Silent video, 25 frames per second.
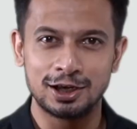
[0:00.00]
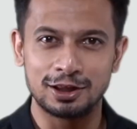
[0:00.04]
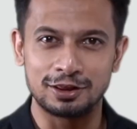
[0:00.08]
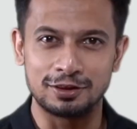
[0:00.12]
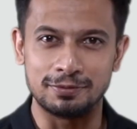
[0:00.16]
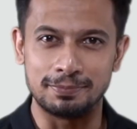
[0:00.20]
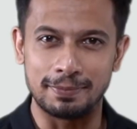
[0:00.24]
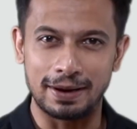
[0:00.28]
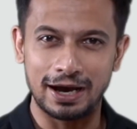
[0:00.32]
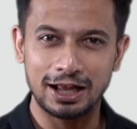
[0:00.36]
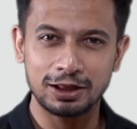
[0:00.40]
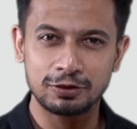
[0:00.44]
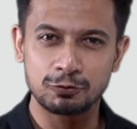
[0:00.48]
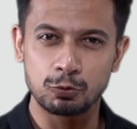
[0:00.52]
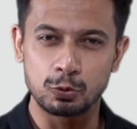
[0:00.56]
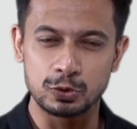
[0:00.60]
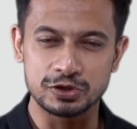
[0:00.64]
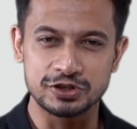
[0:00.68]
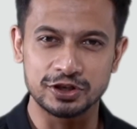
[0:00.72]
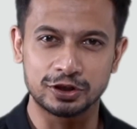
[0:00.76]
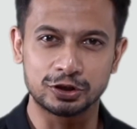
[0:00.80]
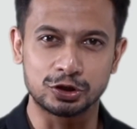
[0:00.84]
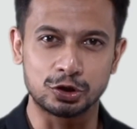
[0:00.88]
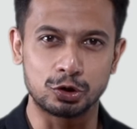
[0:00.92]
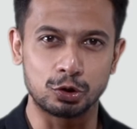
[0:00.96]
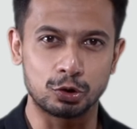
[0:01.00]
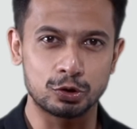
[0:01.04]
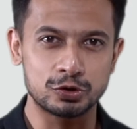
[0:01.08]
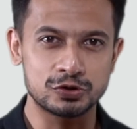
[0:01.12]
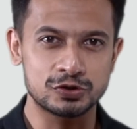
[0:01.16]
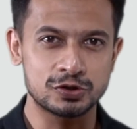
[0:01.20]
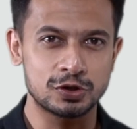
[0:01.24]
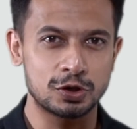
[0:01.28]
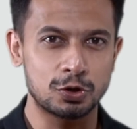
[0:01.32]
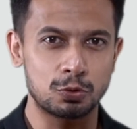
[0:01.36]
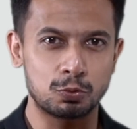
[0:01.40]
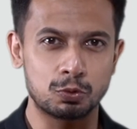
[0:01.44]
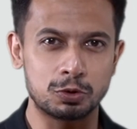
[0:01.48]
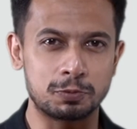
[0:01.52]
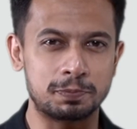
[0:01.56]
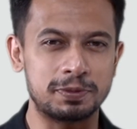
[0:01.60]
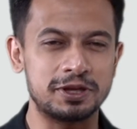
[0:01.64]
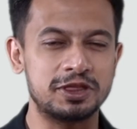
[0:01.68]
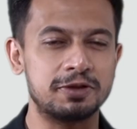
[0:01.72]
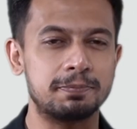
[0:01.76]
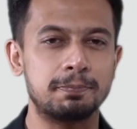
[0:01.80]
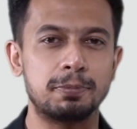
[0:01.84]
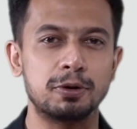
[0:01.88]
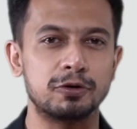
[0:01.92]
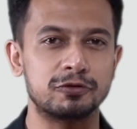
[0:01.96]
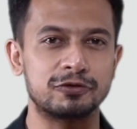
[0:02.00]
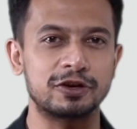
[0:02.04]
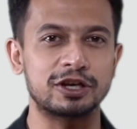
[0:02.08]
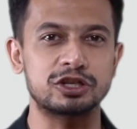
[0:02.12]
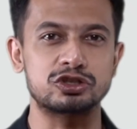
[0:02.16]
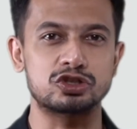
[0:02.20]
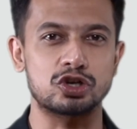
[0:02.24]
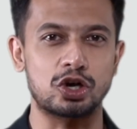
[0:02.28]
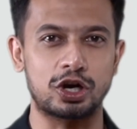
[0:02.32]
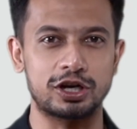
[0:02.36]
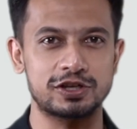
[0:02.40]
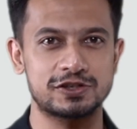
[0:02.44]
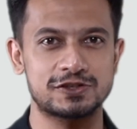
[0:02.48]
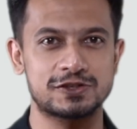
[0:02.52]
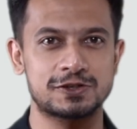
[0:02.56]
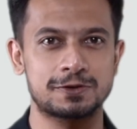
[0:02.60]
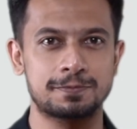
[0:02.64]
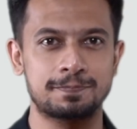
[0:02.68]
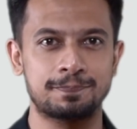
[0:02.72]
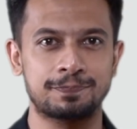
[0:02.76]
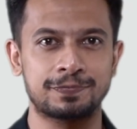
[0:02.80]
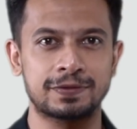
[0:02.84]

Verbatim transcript: the Math Wizard course would be the perfect choice.